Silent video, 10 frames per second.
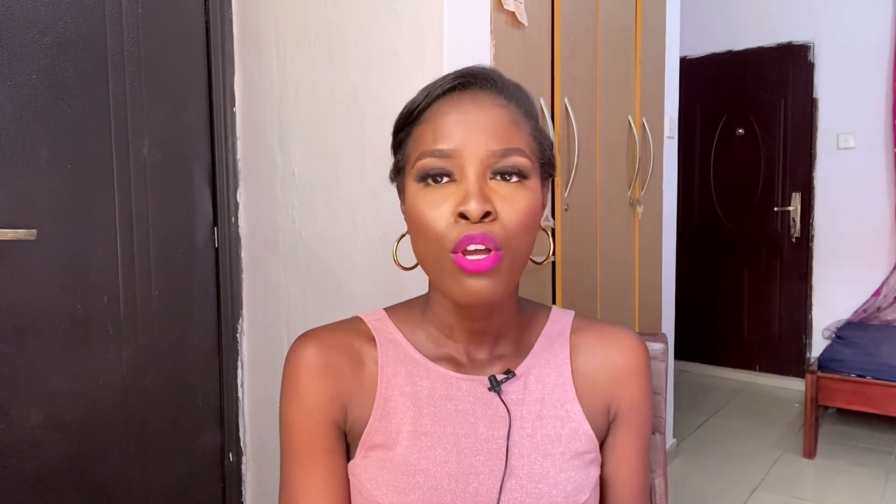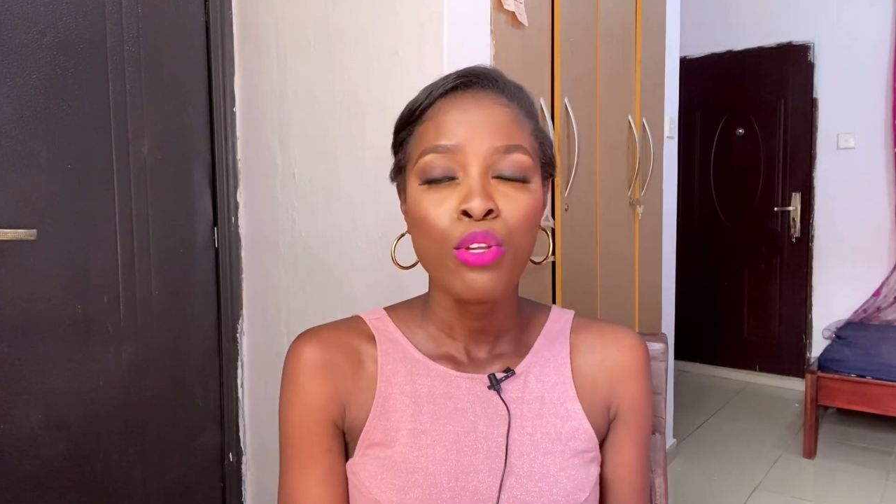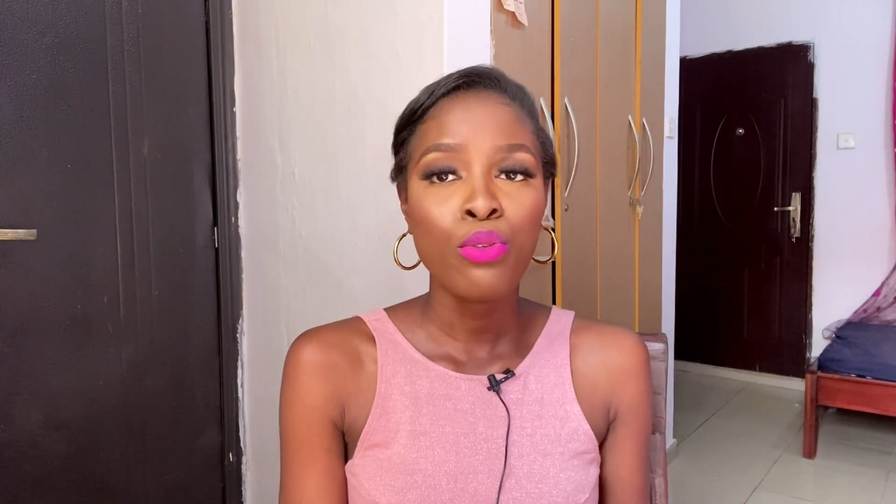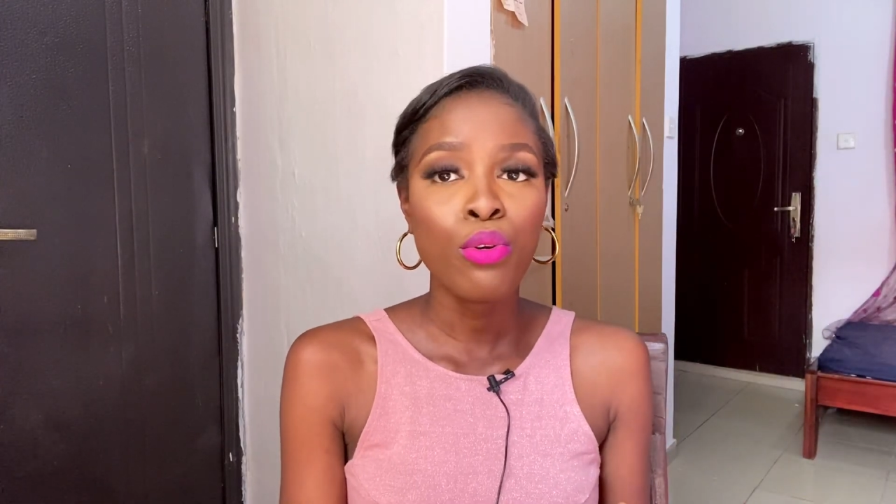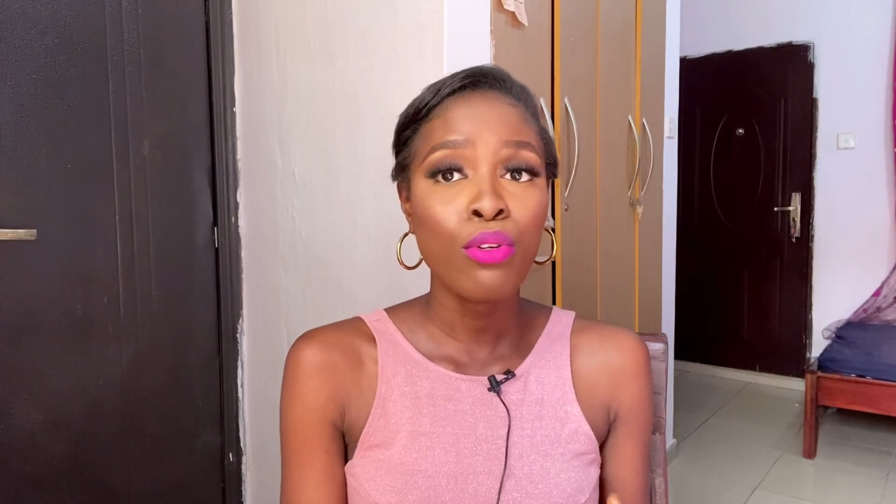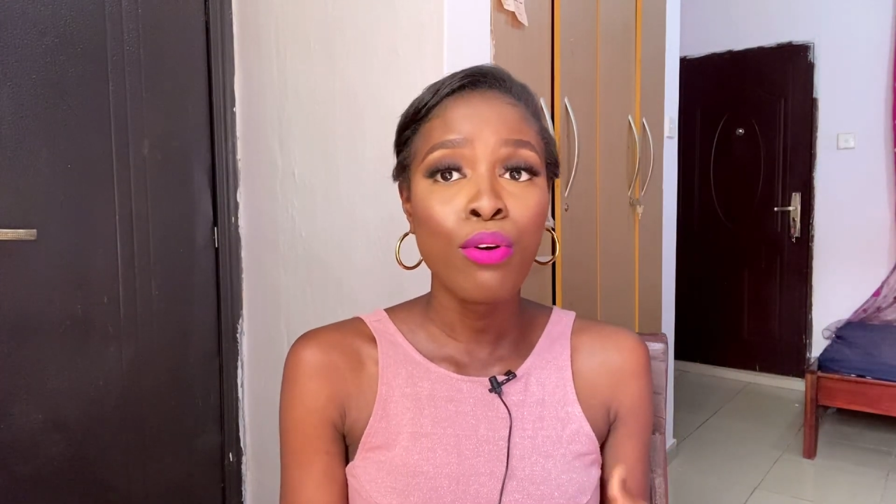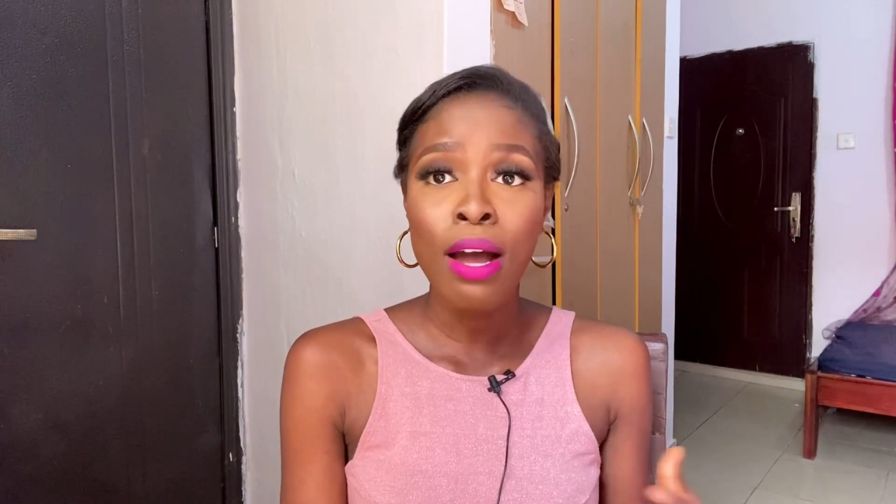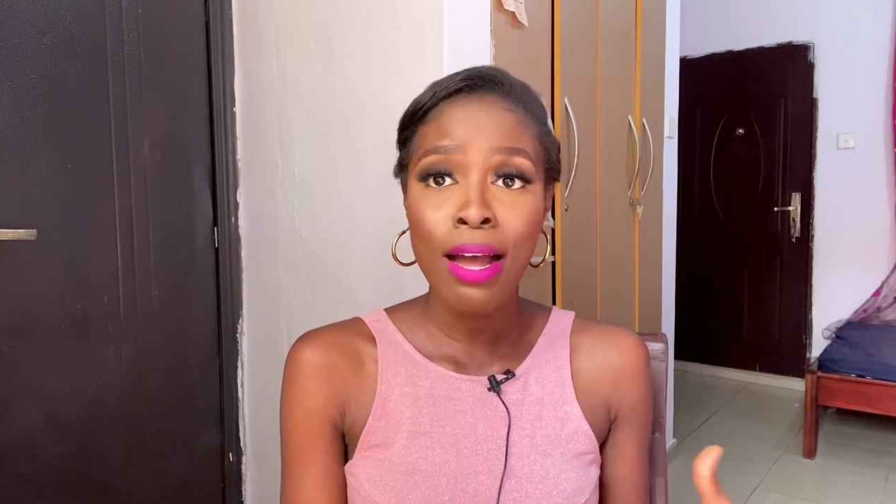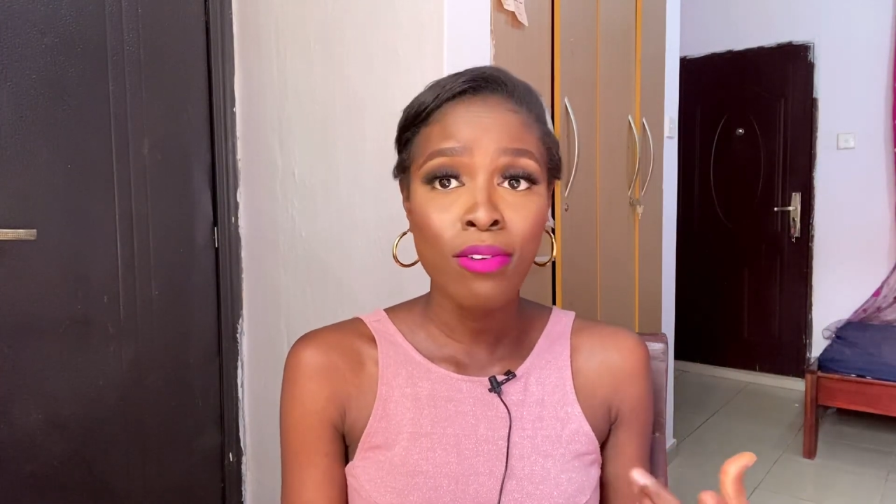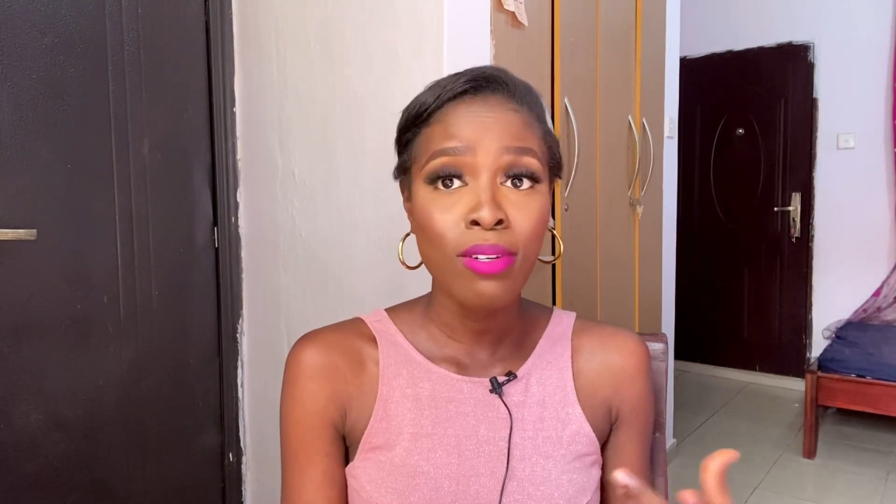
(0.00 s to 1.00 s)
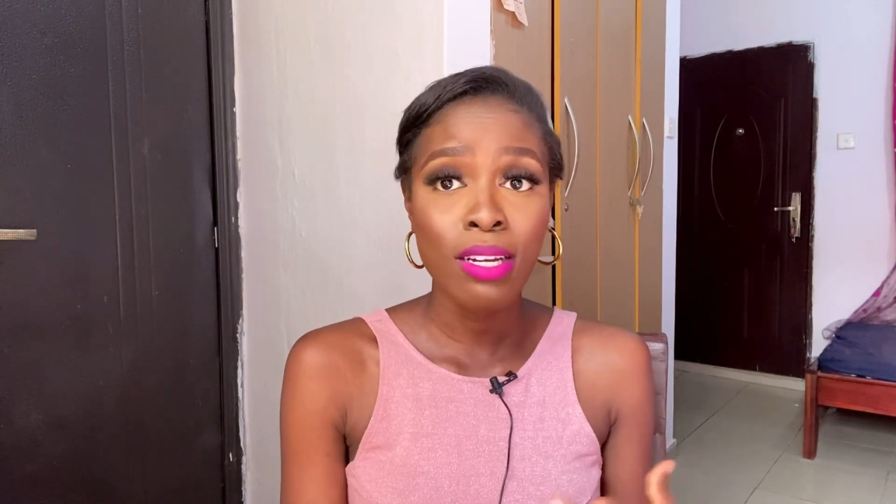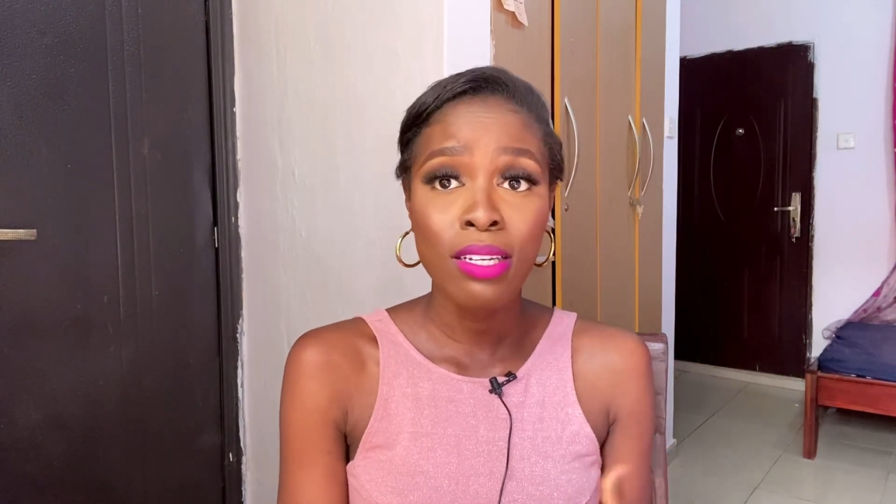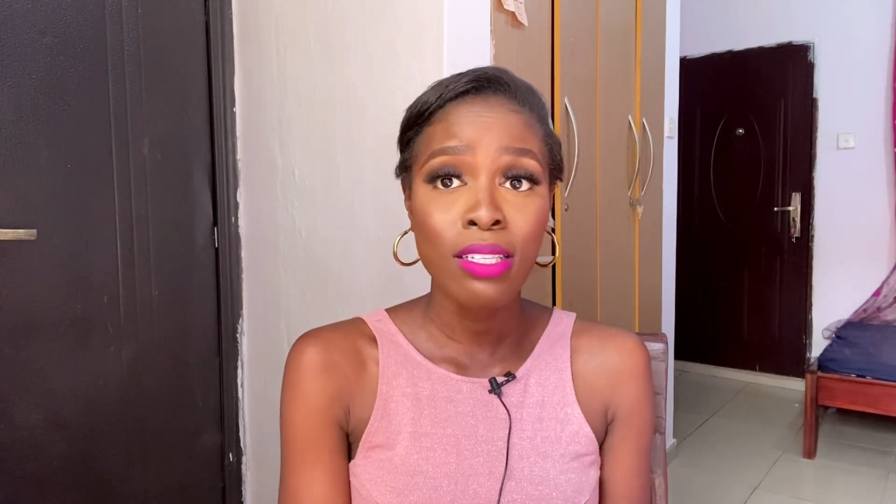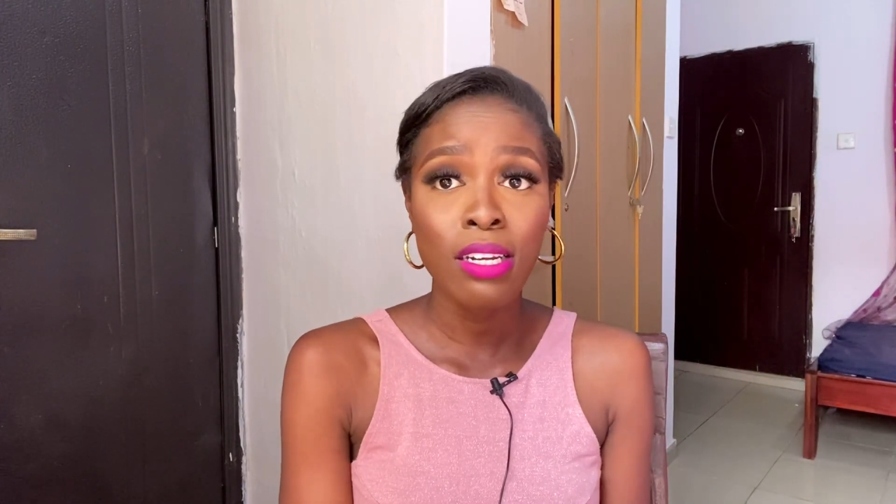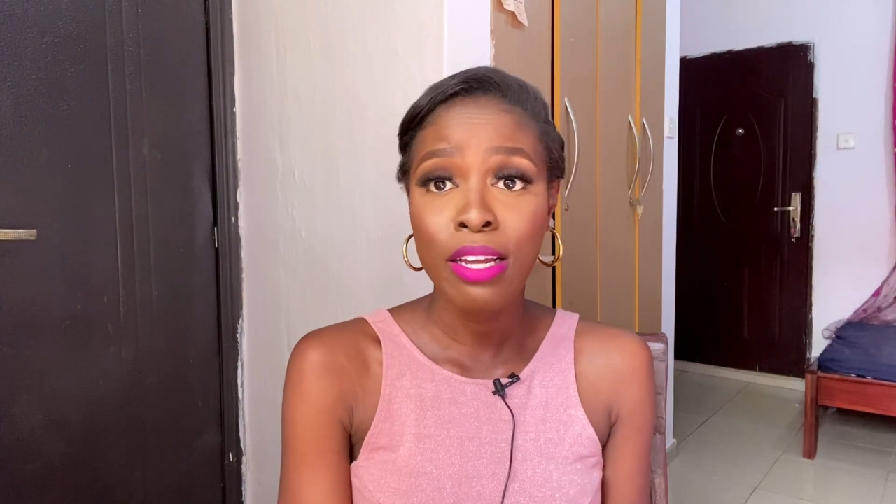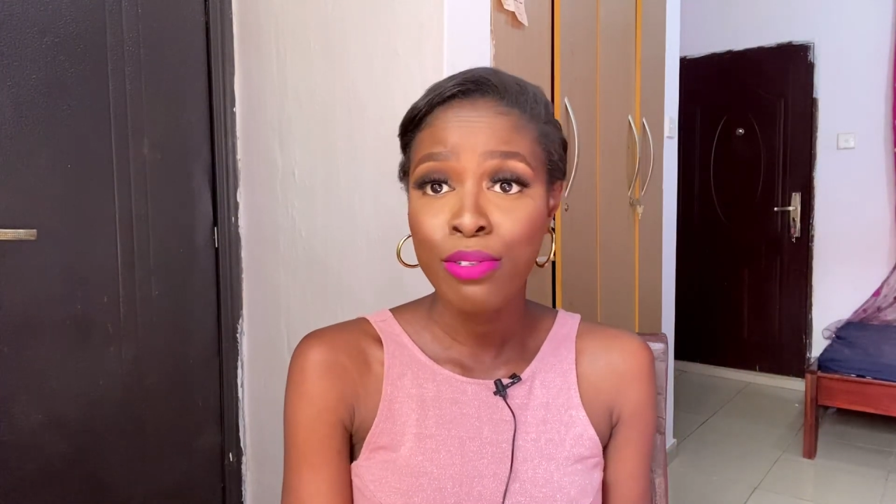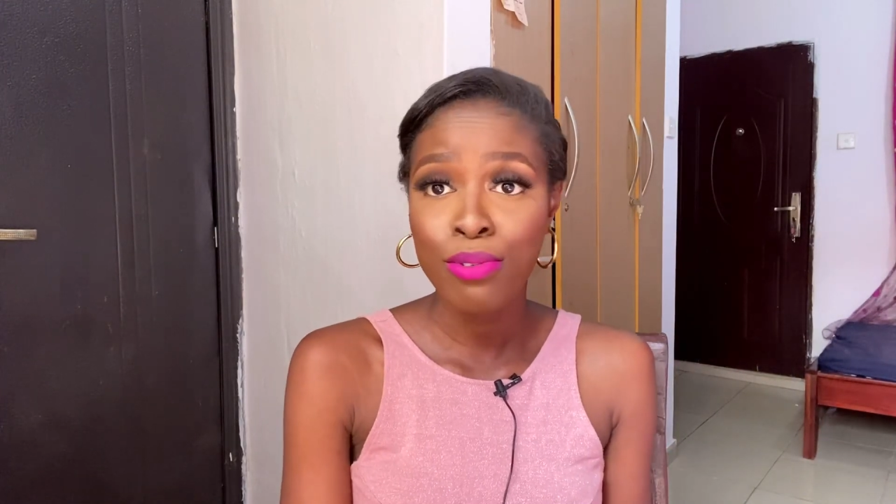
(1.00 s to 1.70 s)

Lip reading: So don't actually say that